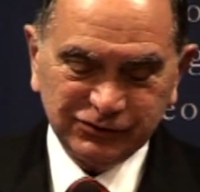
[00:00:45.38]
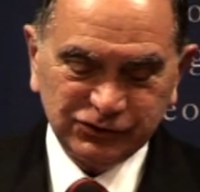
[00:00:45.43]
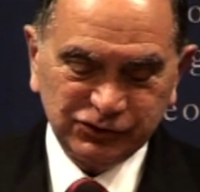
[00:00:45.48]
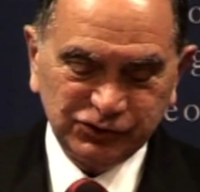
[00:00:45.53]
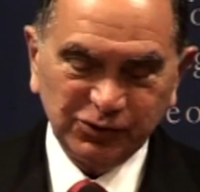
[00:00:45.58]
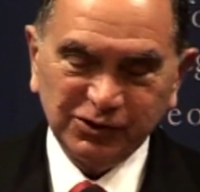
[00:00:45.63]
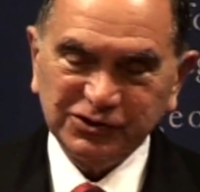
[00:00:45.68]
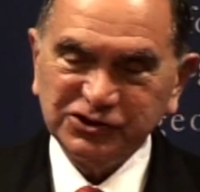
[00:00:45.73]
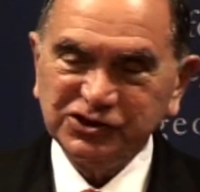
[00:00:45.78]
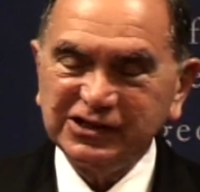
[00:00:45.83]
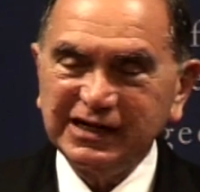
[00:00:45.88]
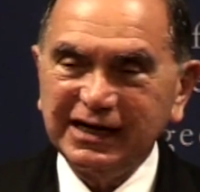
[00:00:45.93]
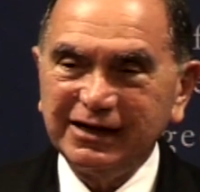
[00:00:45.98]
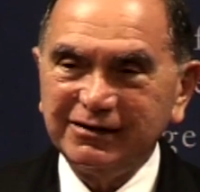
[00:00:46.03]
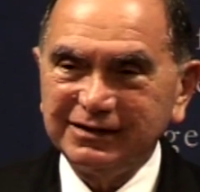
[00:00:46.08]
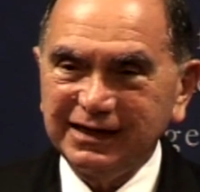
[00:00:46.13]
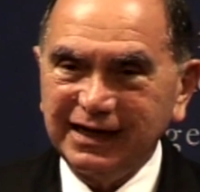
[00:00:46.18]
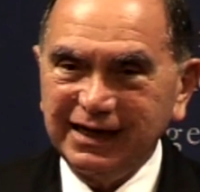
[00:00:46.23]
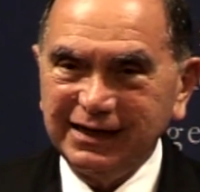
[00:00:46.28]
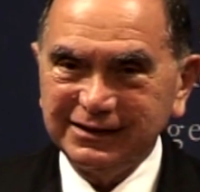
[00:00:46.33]

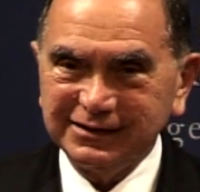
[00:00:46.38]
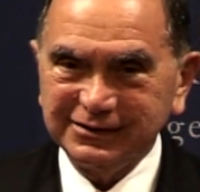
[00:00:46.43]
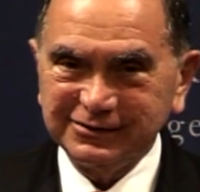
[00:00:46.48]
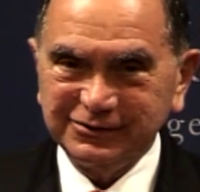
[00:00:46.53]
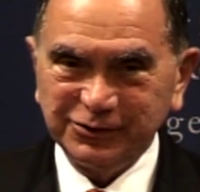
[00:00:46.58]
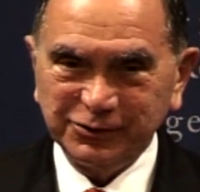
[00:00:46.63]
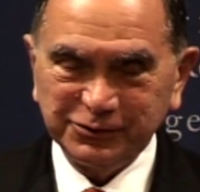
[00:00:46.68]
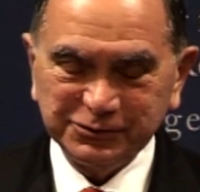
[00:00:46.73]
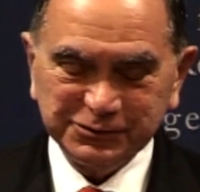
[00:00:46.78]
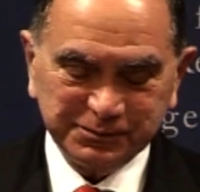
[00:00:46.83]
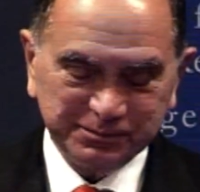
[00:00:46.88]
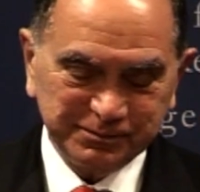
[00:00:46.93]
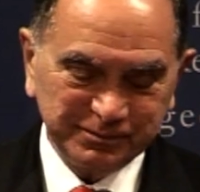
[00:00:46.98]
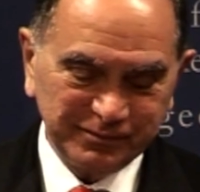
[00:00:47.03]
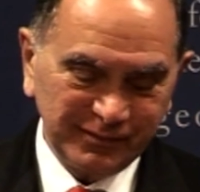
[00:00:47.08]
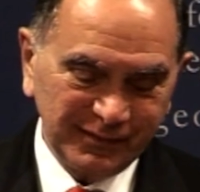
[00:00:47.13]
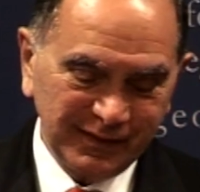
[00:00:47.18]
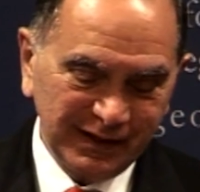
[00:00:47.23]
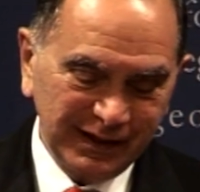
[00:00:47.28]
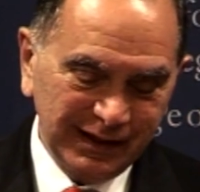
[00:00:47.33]
Georgetown anecdote.
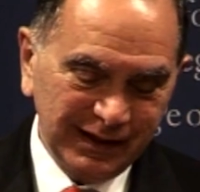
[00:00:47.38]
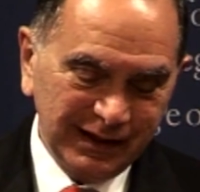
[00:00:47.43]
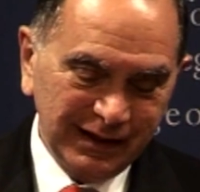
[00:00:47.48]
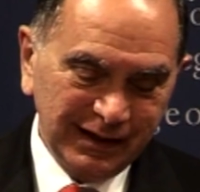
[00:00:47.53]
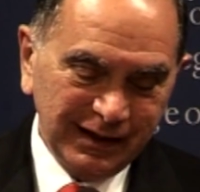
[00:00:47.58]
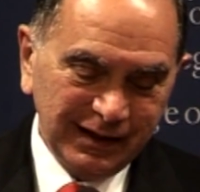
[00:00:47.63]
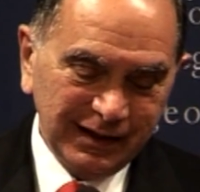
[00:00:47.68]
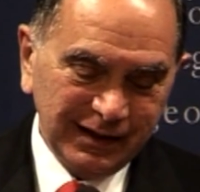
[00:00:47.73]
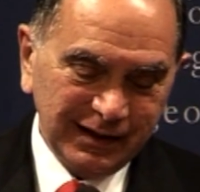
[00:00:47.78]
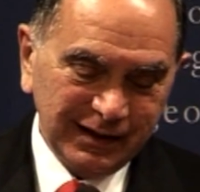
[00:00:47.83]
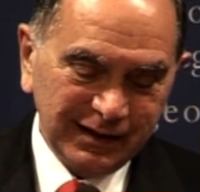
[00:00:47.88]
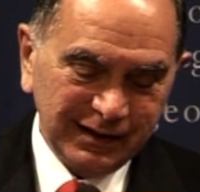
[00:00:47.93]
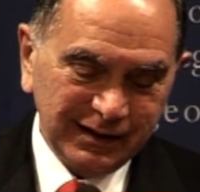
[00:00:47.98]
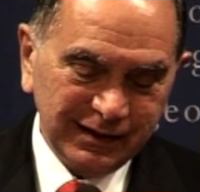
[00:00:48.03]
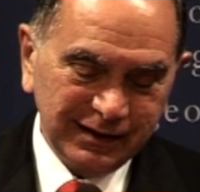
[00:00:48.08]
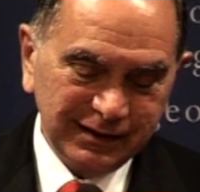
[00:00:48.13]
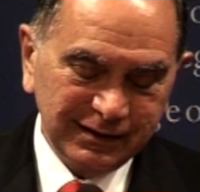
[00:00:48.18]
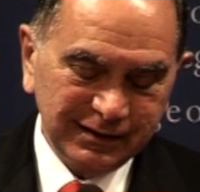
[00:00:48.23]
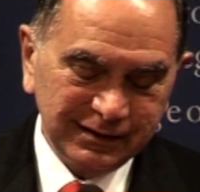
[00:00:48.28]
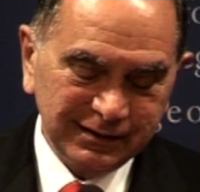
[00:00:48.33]

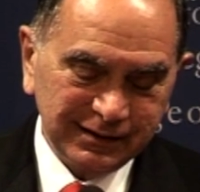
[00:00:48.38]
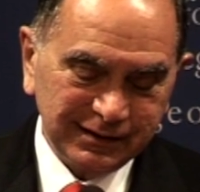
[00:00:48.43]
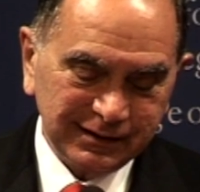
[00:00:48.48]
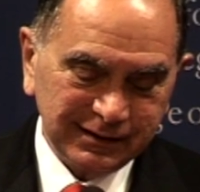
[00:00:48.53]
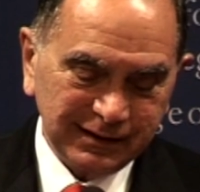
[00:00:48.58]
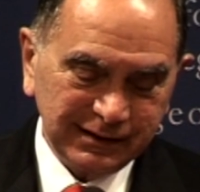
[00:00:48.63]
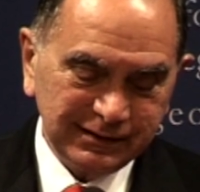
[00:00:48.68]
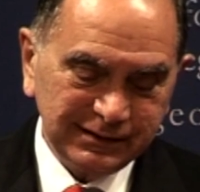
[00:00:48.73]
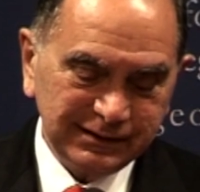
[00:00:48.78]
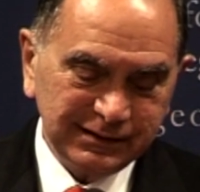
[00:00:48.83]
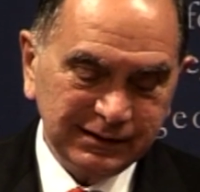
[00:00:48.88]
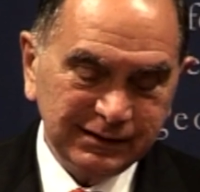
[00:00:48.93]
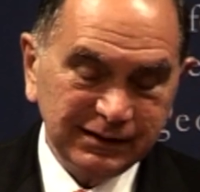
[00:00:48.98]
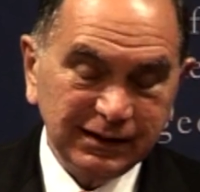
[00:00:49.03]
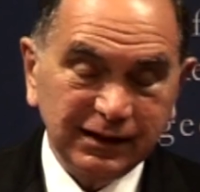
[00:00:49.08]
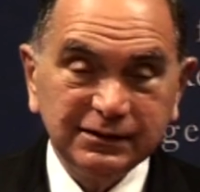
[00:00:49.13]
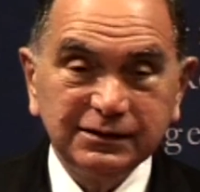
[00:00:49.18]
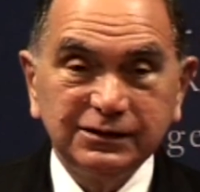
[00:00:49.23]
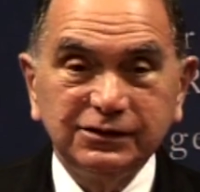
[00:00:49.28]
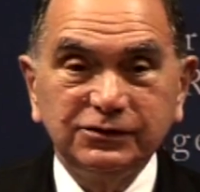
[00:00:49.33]
In
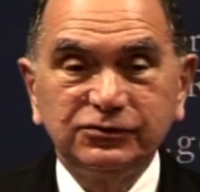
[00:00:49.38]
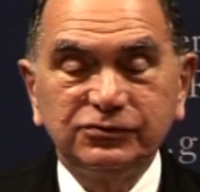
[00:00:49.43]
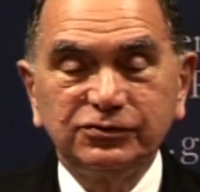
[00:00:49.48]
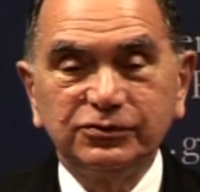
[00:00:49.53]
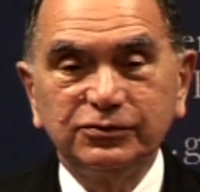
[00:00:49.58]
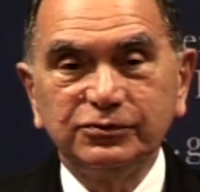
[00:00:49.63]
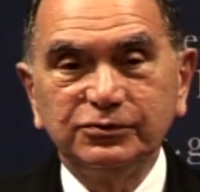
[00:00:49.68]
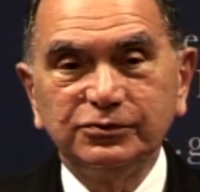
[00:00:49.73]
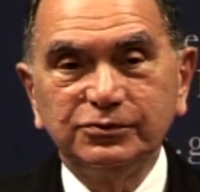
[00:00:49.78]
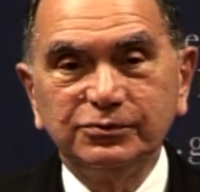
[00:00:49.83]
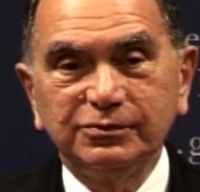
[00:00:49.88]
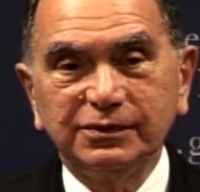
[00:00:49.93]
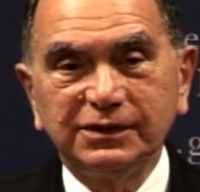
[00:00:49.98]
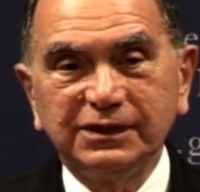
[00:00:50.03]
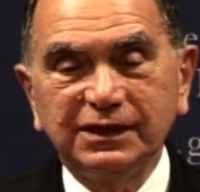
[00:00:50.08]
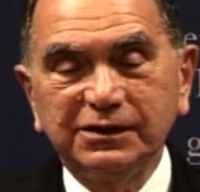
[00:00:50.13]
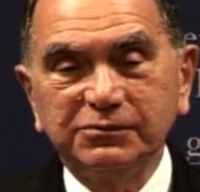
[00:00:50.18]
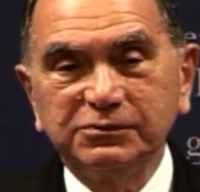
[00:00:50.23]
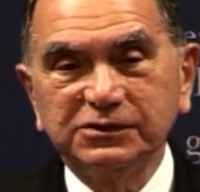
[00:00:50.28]
1992, when I